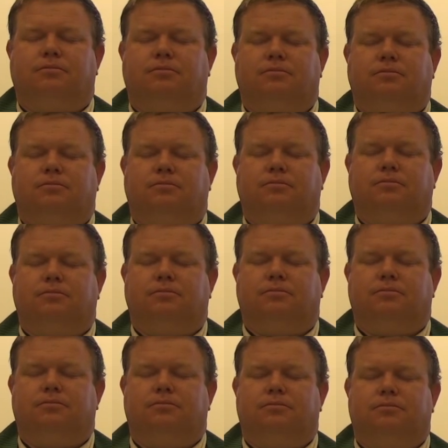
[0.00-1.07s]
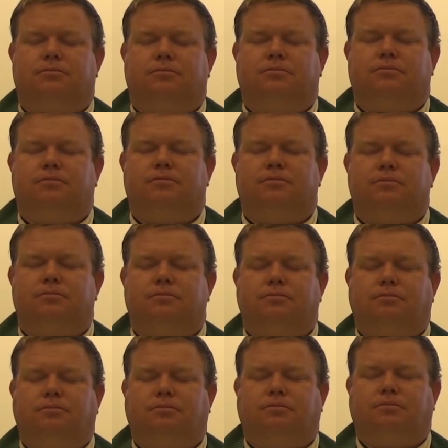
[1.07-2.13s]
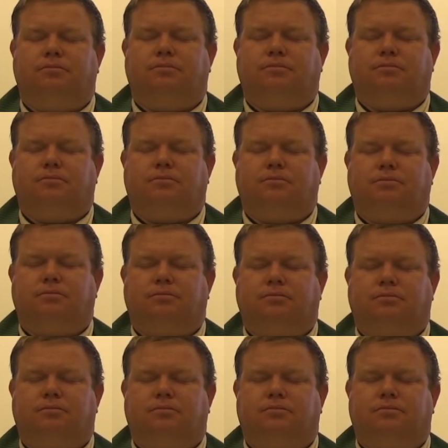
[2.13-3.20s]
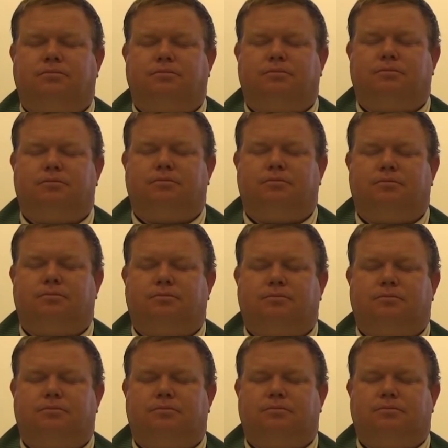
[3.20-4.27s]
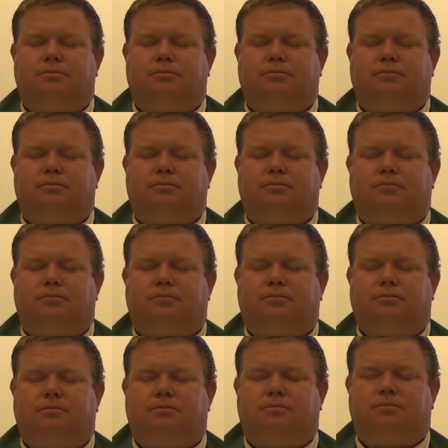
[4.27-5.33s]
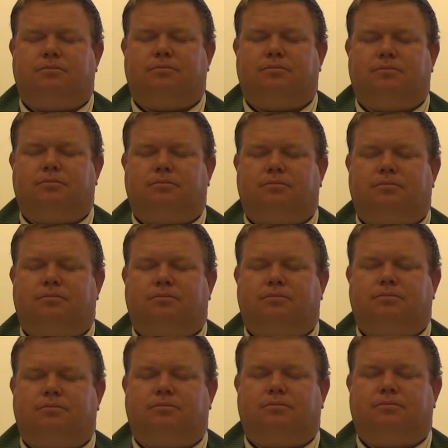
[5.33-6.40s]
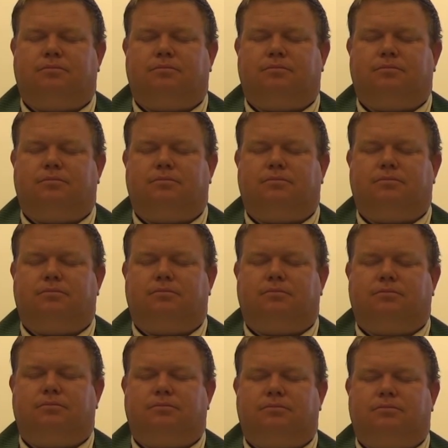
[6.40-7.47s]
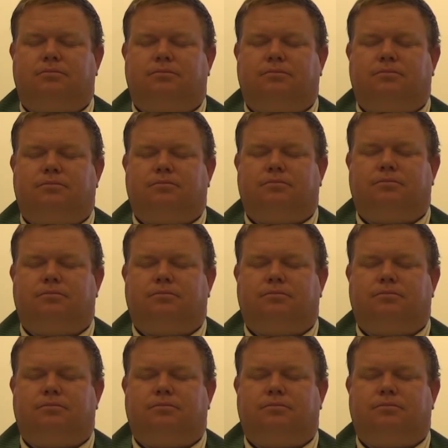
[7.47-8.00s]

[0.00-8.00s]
No words are spoken by the person on screen.